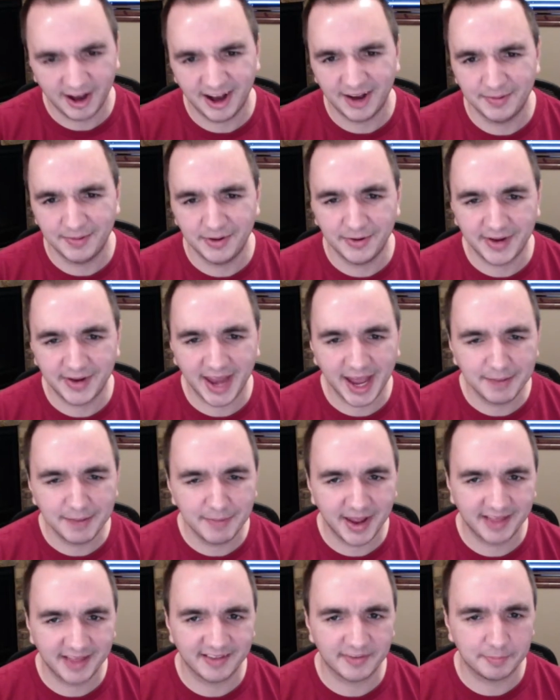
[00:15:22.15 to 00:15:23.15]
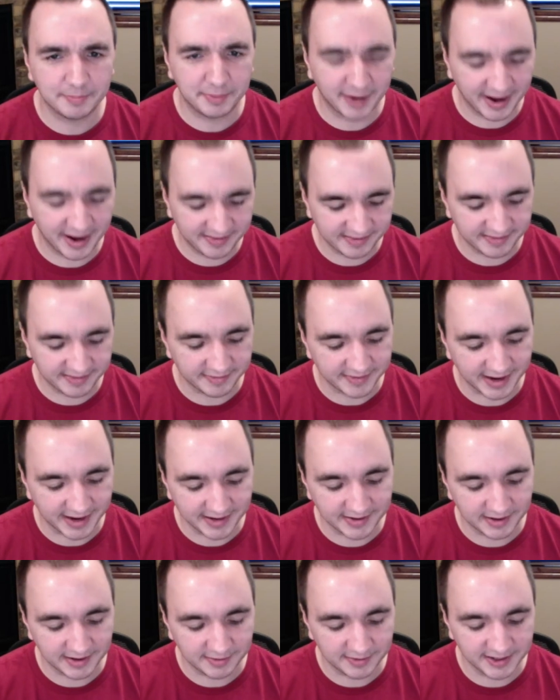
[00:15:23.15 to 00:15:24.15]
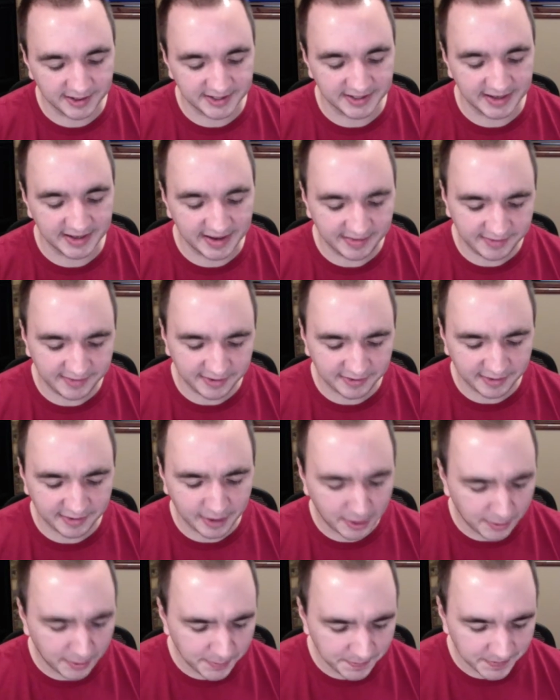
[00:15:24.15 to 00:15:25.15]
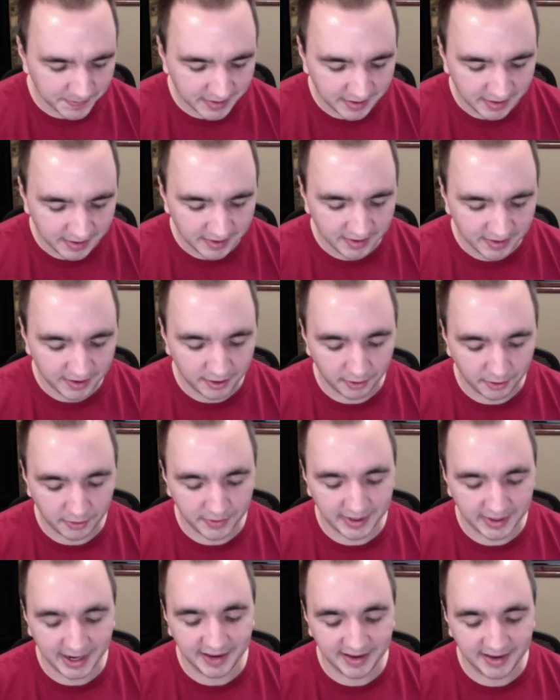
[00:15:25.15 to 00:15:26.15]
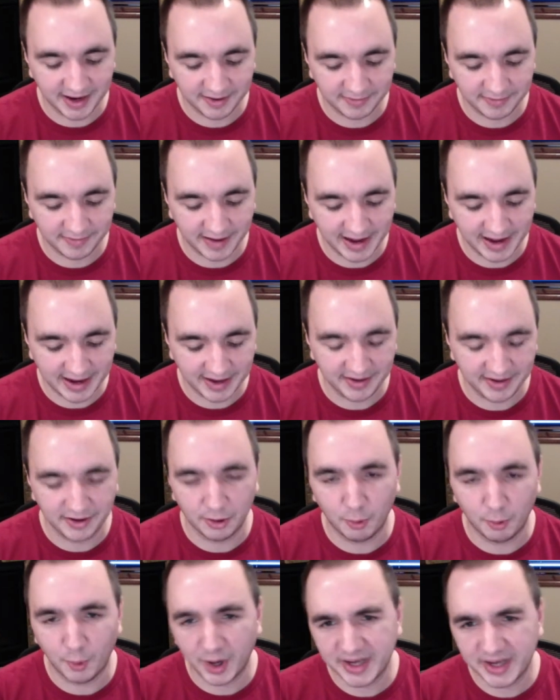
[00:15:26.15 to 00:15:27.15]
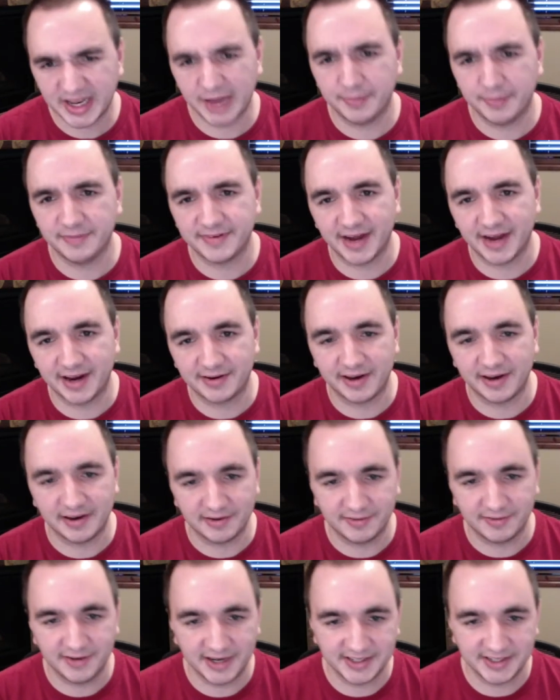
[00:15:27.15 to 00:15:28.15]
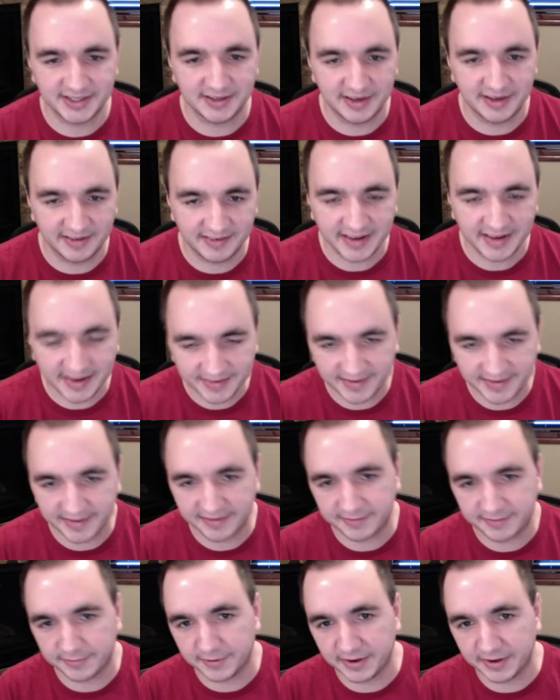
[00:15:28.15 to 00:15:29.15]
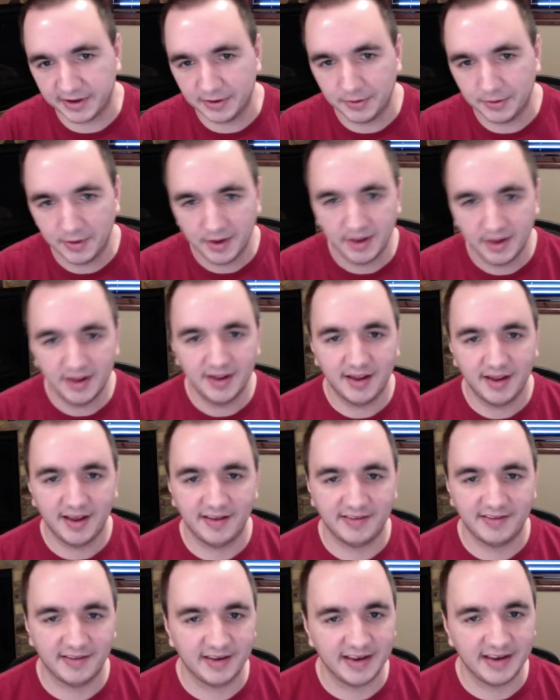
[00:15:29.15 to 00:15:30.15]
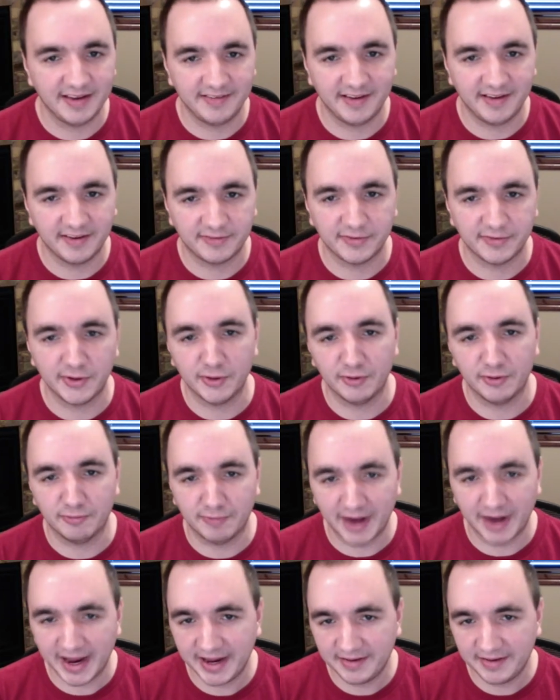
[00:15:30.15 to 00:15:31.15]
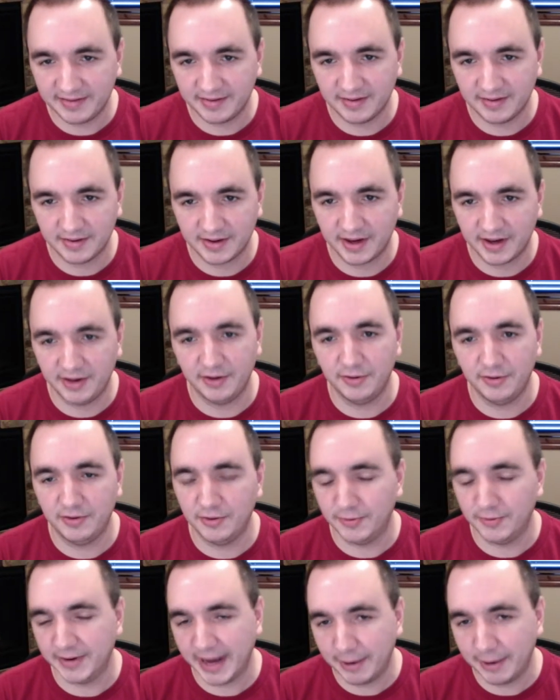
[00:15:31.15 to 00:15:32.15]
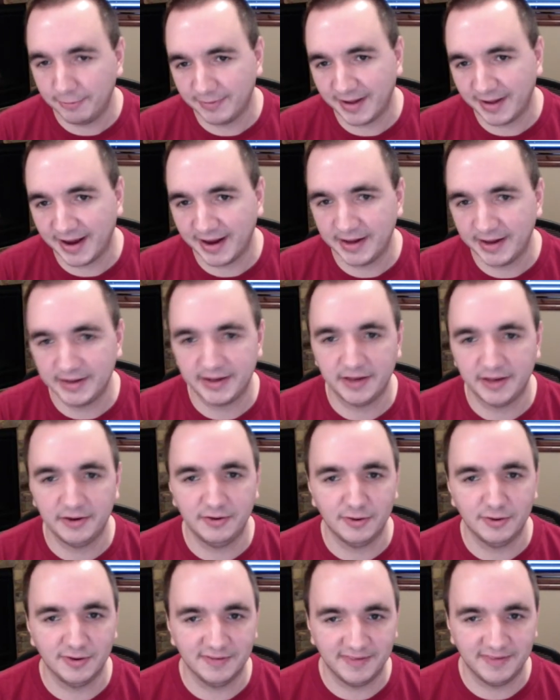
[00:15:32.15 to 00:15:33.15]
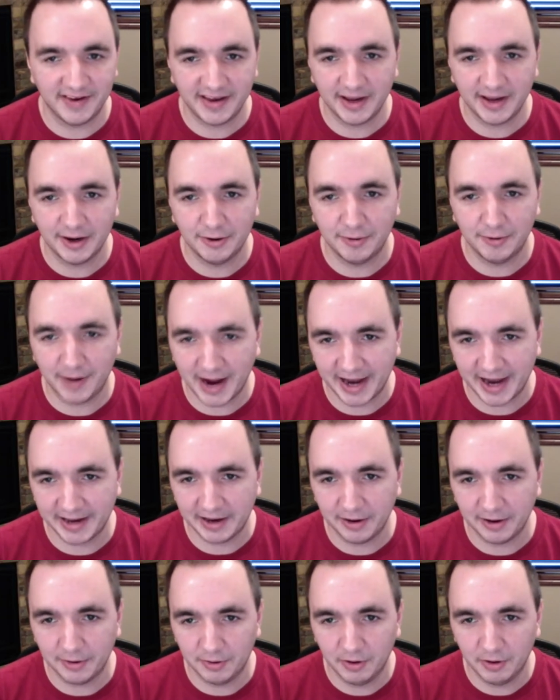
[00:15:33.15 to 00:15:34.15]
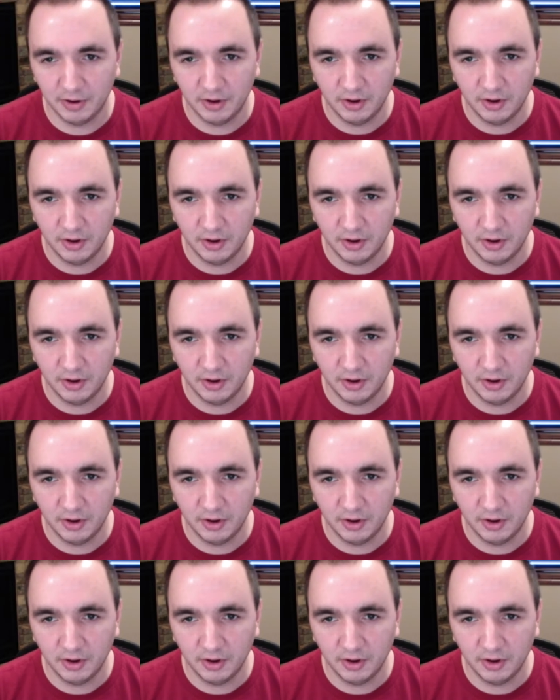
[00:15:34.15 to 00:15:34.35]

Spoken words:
You can make this process of content creation easier though. You can identify, what type of content creation is easiest for you. Is it easiest for you to write? Can you do an outline? Can you do a video, audio?